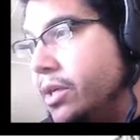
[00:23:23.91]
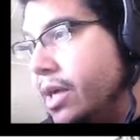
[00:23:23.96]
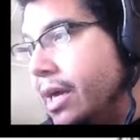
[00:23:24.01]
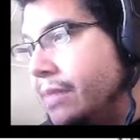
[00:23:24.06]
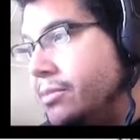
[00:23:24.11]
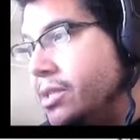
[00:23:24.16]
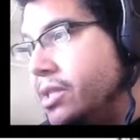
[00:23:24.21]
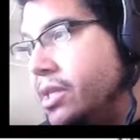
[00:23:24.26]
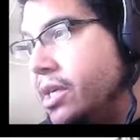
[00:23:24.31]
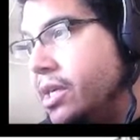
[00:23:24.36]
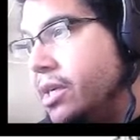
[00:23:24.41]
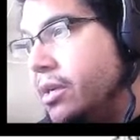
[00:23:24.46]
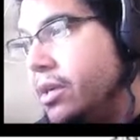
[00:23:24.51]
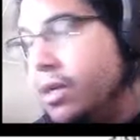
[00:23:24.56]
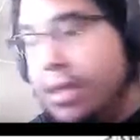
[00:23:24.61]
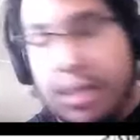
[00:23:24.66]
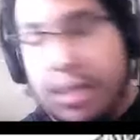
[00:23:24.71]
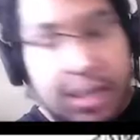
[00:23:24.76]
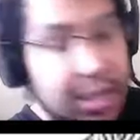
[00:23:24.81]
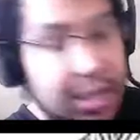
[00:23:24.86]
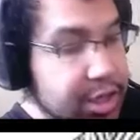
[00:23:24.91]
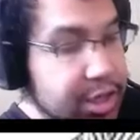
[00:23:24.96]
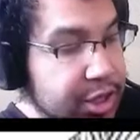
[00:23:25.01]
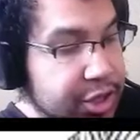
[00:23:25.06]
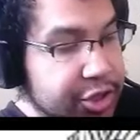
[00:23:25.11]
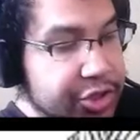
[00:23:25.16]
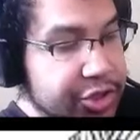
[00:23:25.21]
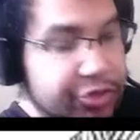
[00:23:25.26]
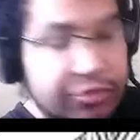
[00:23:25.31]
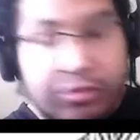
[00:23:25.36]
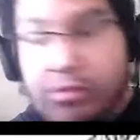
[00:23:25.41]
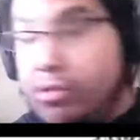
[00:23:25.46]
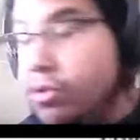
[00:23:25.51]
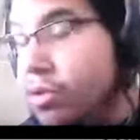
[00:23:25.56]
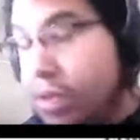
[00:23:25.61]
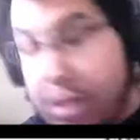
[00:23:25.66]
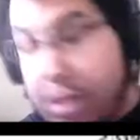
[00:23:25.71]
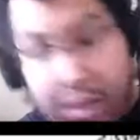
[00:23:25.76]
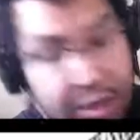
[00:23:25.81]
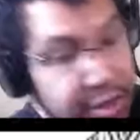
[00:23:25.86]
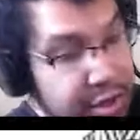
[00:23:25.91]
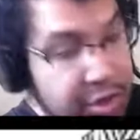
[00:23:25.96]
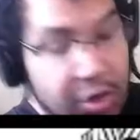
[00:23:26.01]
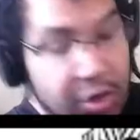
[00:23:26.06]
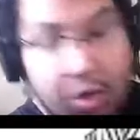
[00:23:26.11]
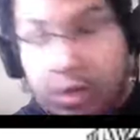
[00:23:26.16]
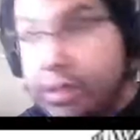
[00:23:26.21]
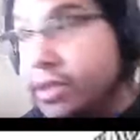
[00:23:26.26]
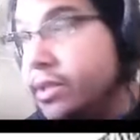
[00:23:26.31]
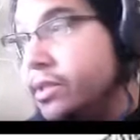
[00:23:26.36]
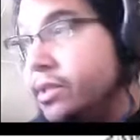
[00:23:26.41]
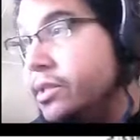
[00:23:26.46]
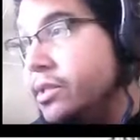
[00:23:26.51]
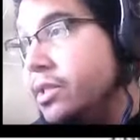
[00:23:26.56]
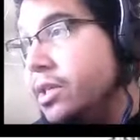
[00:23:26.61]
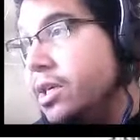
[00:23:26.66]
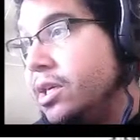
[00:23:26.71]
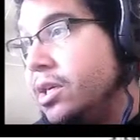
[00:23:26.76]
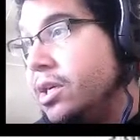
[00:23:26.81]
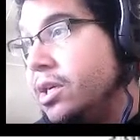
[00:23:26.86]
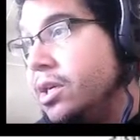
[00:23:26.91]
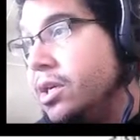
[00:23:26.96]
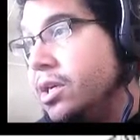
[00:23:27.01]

I'm just going to Control Alt Z